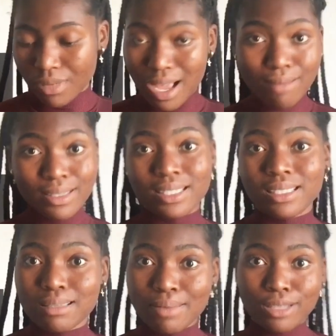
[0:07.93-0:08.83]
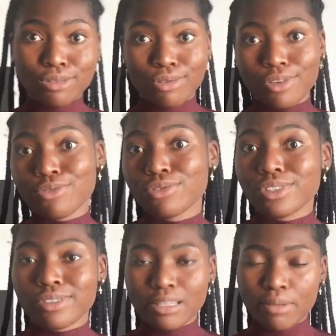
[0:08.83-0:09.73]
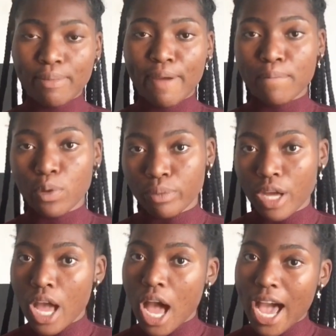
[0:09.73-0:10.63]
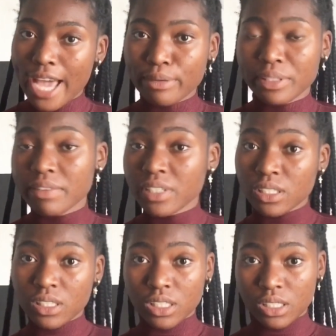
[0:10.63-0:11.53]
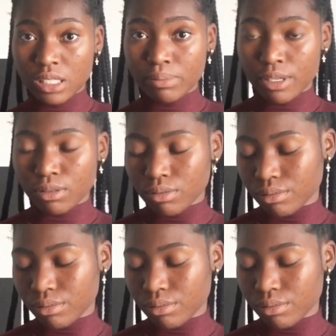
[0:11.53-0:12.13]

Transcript: I will disrespect you. If you disrespect my mom, I will definitely disrespect you.